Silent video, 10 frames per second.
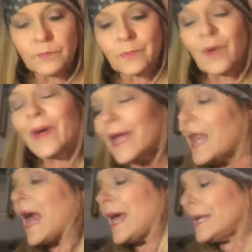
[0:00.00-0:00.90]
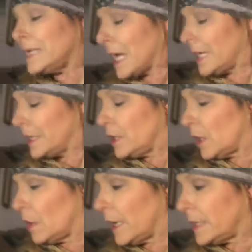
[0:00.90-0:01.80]
Well,
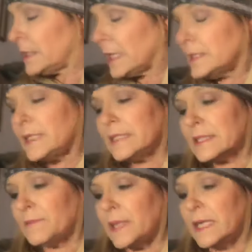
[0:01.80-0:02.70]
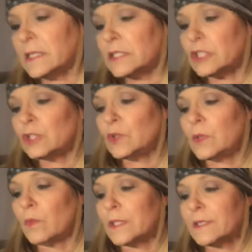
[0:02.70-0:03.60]
I said some things too,
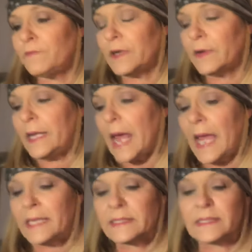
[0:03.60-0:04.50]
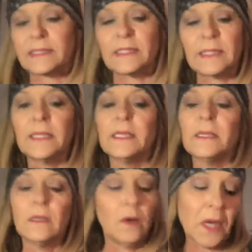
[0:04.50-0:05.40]
and it wasn't very nice, and
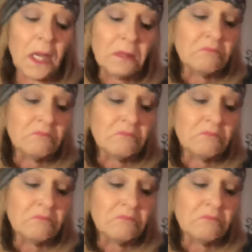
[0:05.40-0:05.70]
okay.